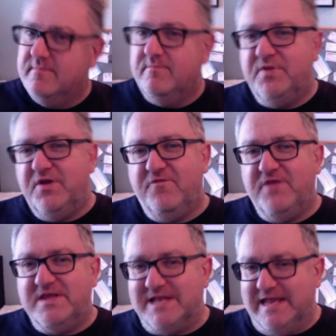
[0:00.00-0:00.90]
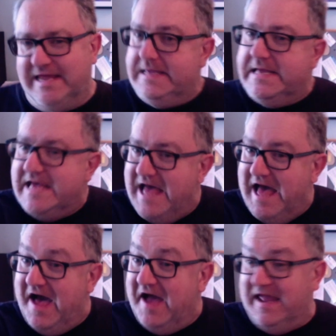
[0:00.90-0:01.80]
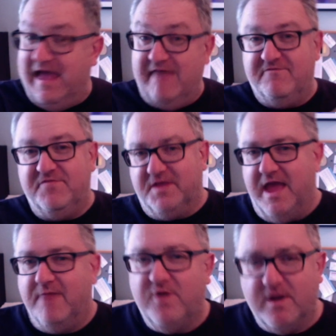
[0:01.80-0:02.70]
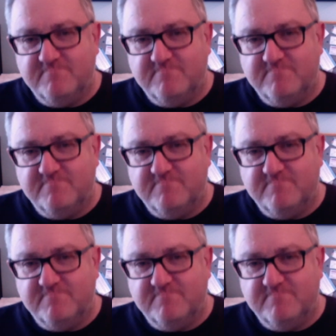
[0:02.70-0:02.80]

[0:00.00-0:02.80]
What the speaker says: But obviously, I have the camera.